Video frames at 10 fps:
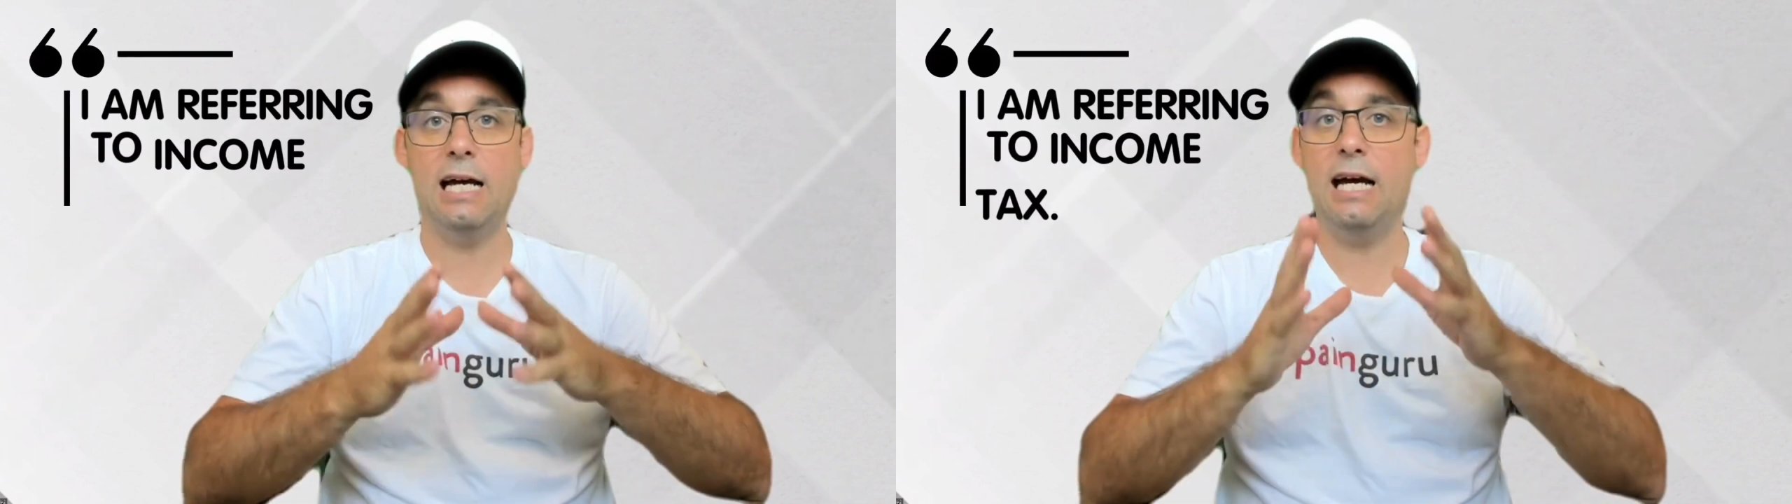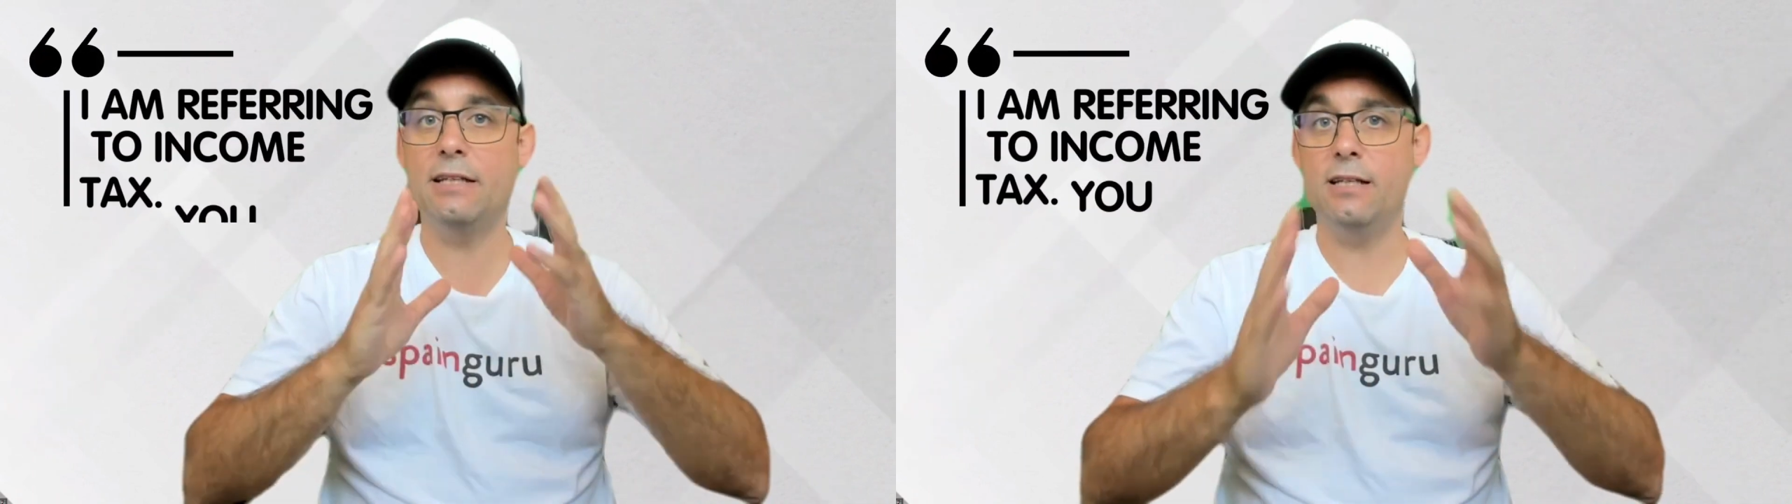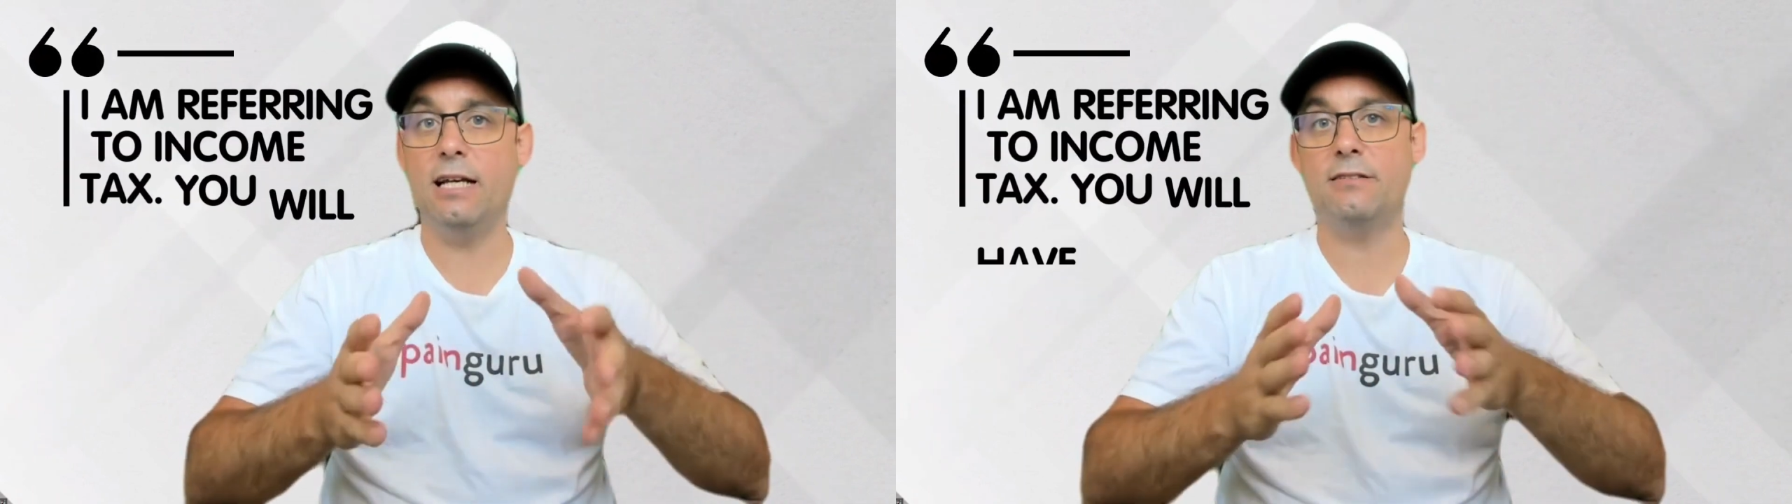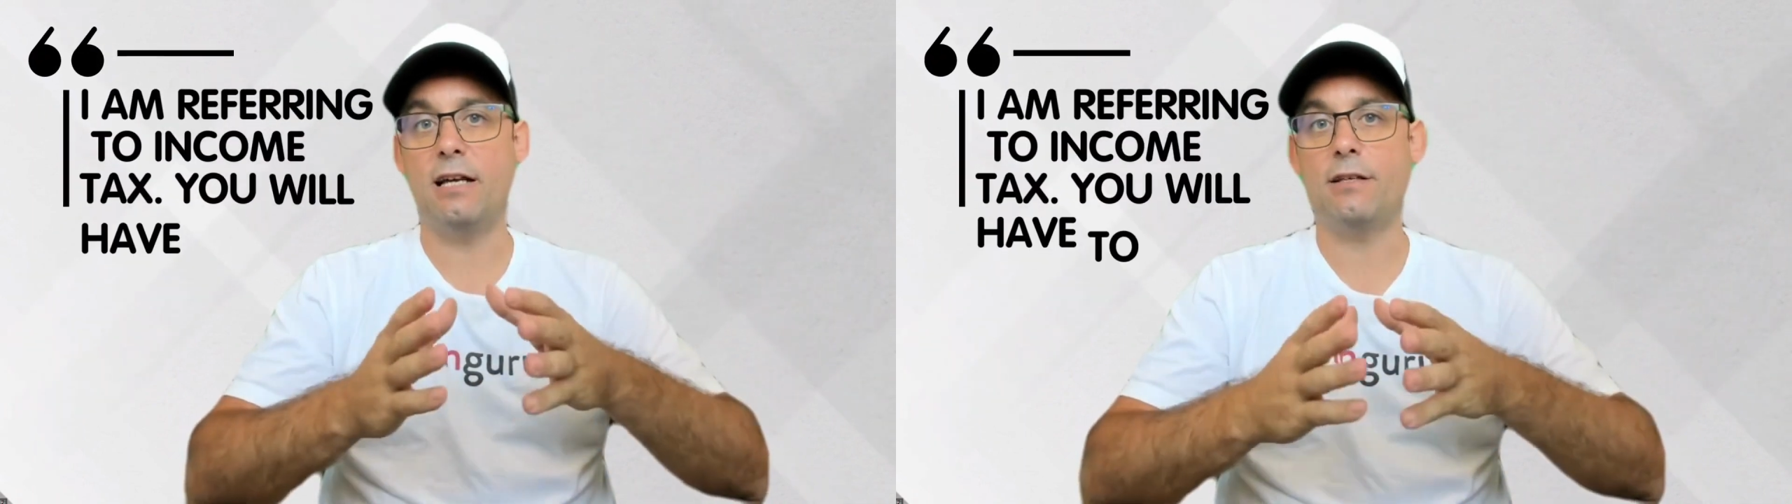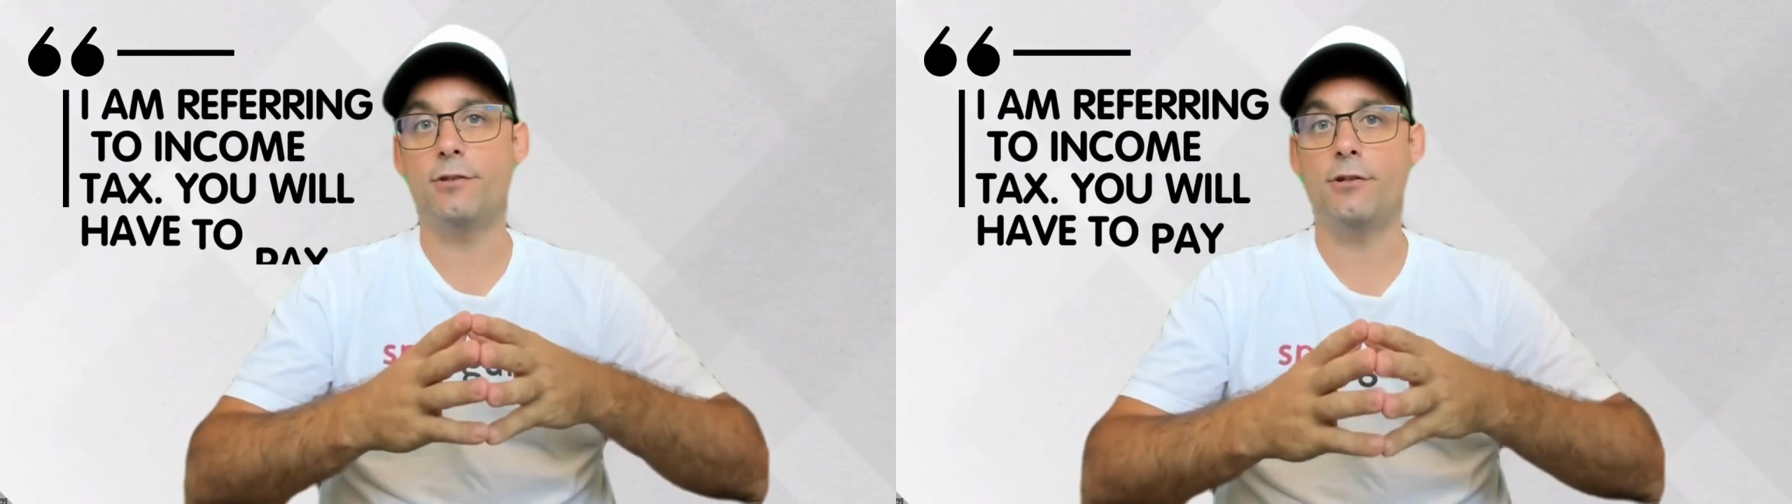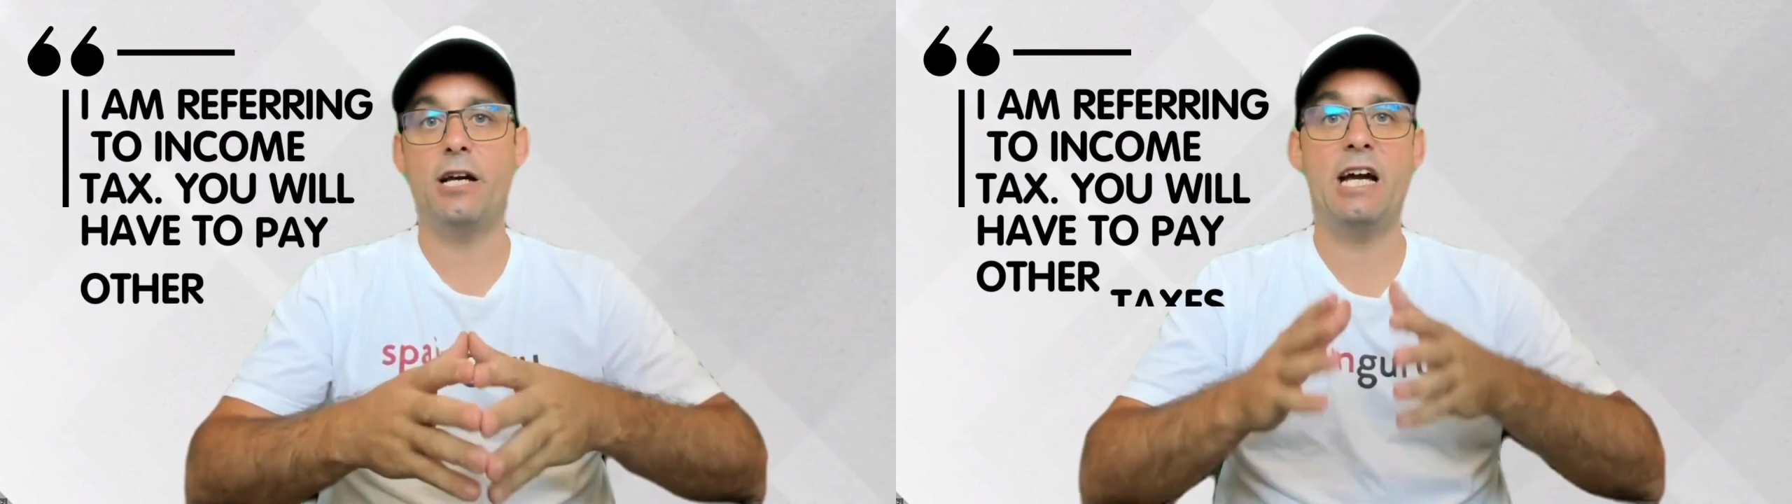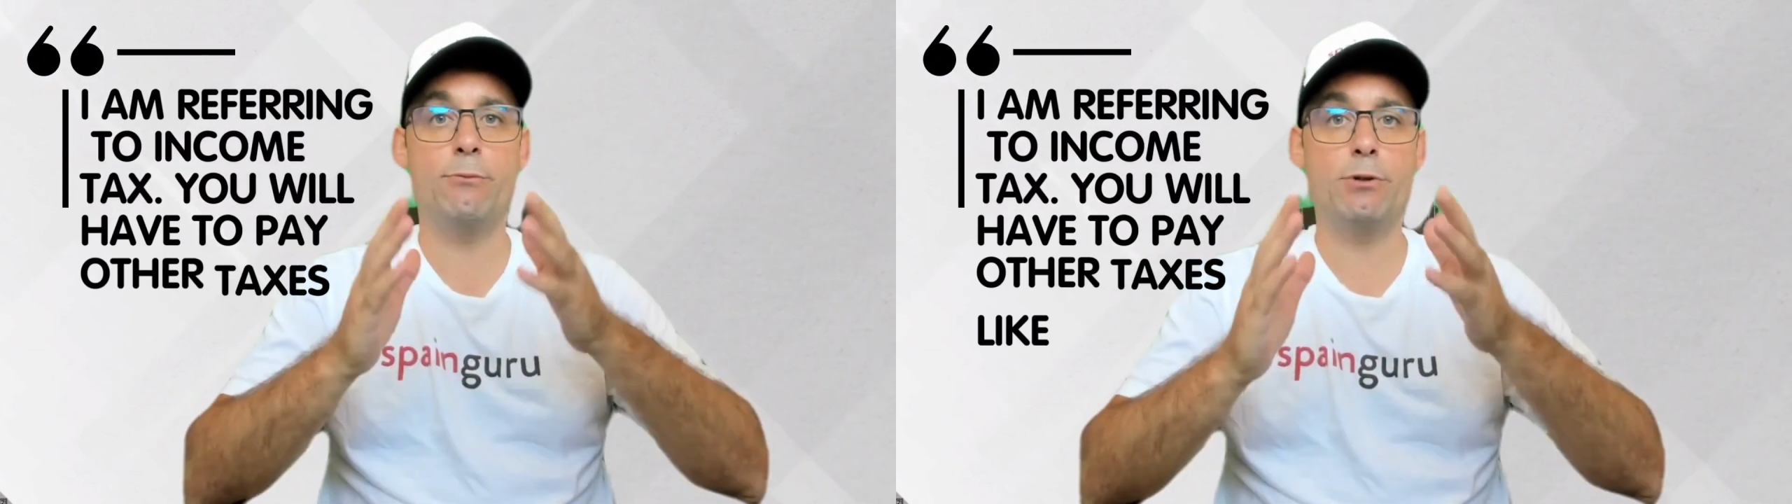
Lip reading: And the last answer, I am